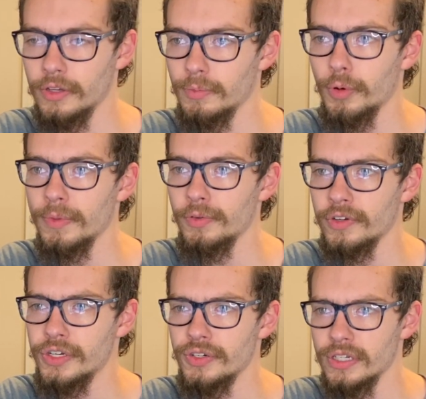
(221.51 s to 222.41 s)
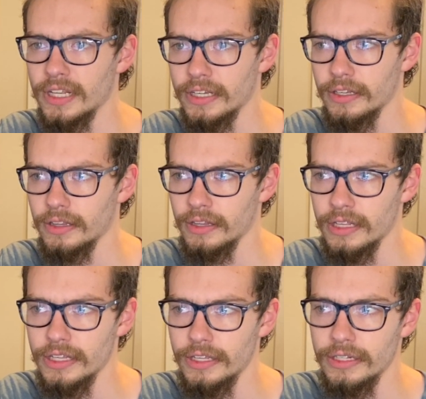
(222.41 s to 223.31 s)
There are more mutant creatures in like
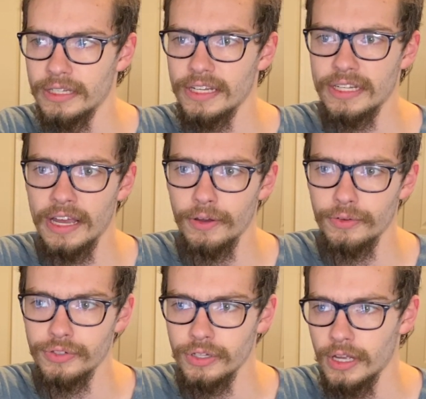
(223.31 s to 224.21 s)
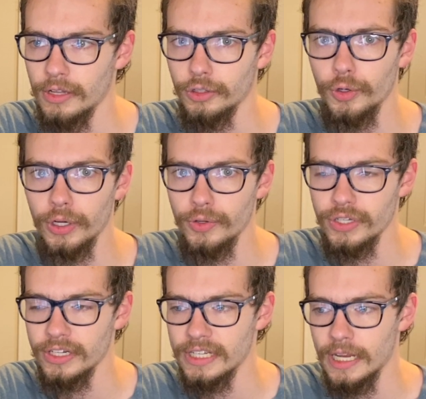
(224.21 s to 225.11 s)
the Dis house,
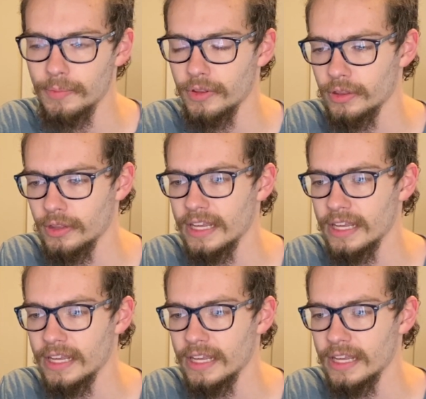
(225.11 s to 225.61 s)
Logos, Untamed.